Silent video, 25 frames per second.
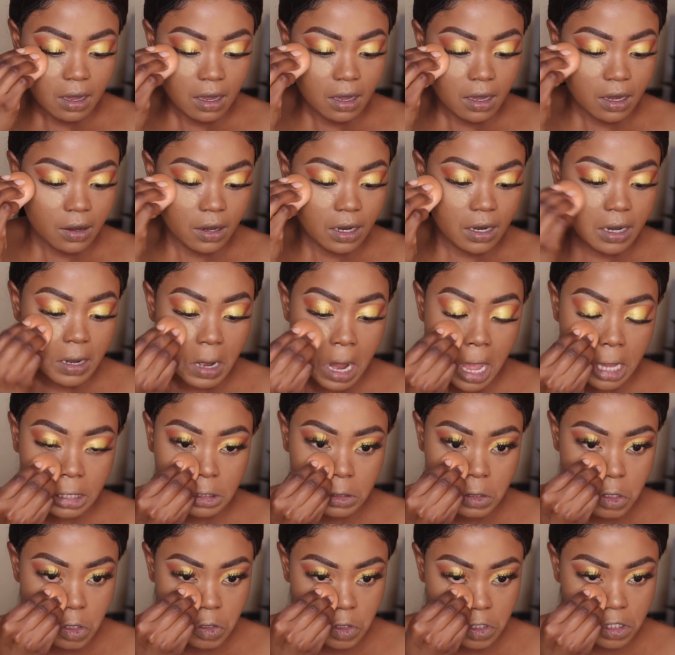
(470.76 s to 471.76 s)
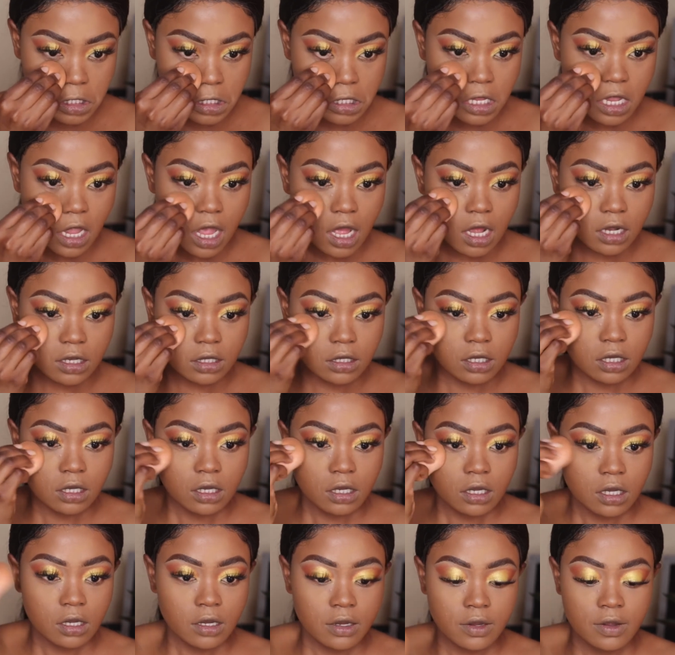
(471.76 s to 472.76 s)
I like to start
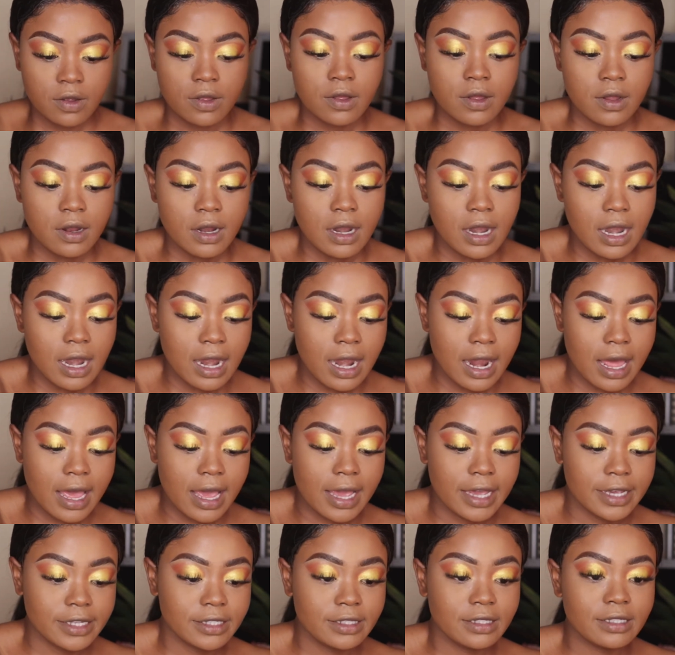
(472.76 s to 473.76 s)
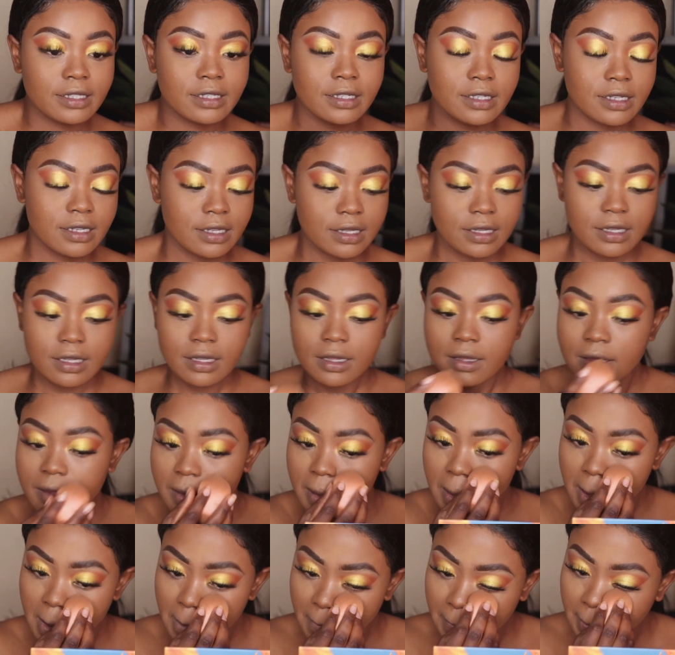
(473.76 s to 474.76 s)
light
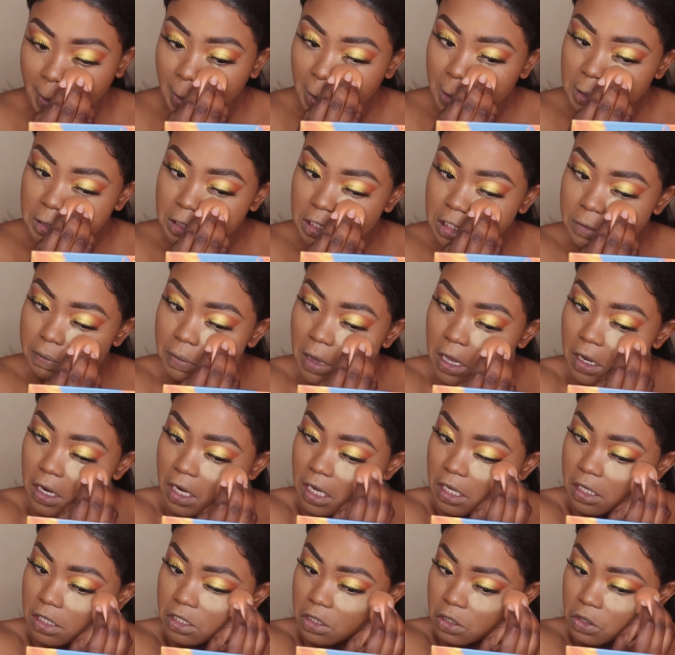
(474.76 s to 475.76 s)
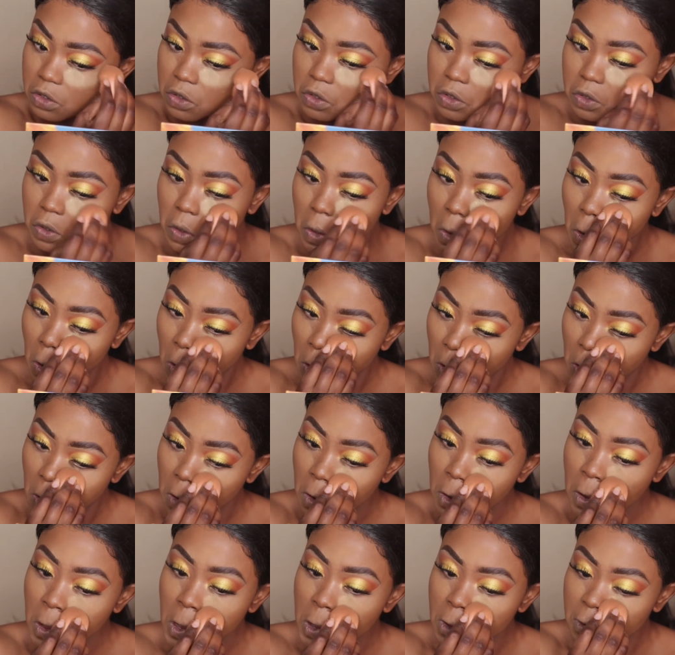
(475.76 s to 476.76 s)
because this powder is
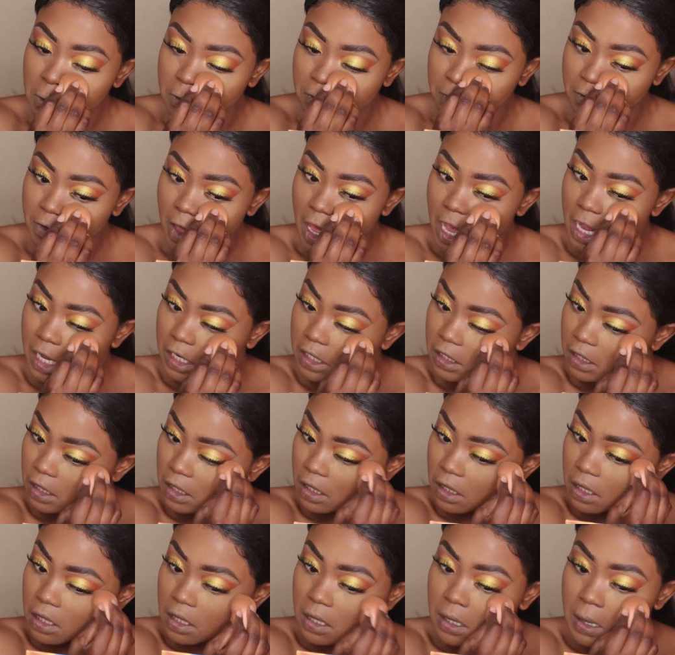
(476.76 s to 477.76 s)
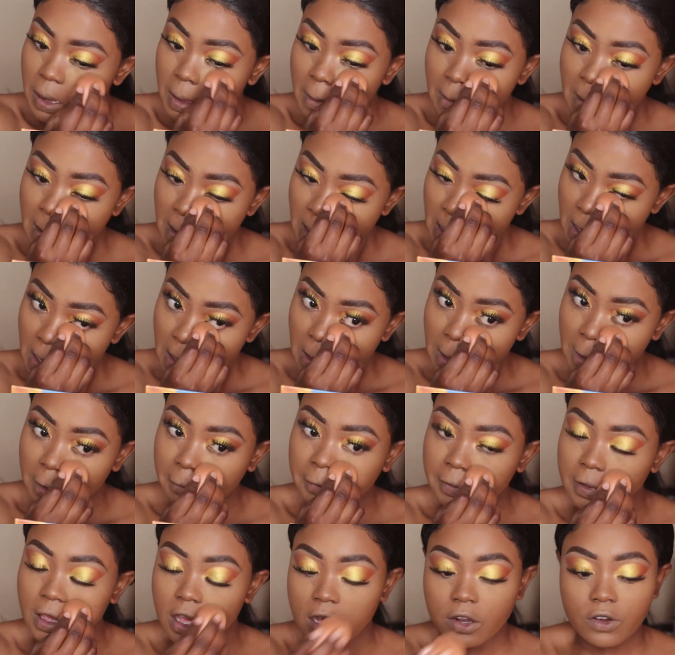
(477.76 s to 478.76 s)
too fine.
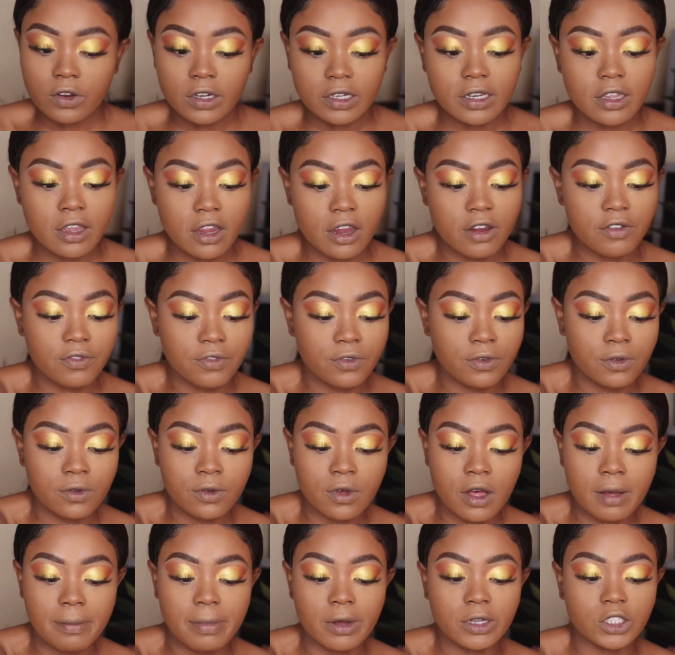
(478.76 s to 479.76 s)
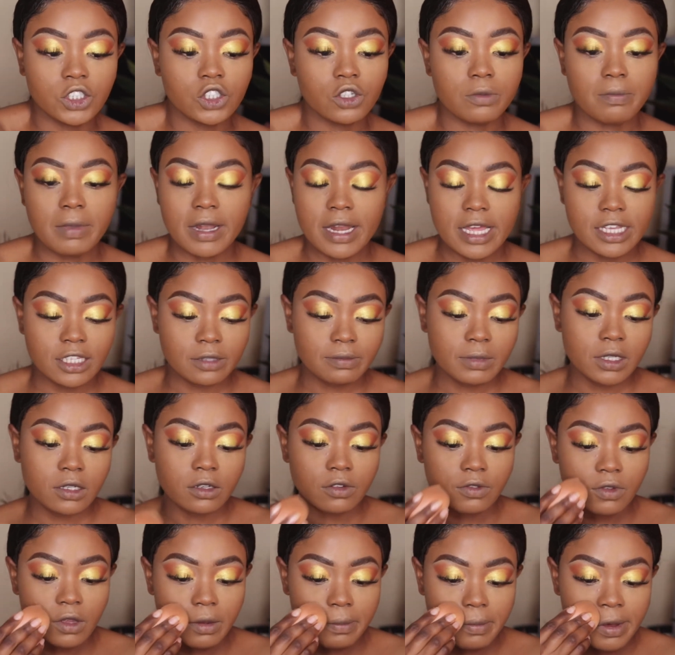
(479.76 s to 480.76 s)
If you are not careful about your placement
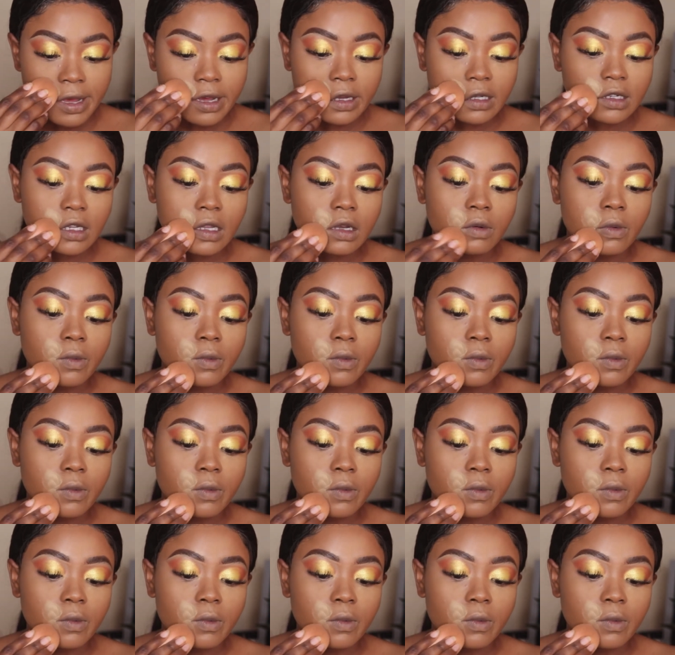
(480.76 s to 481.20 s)
of your powder,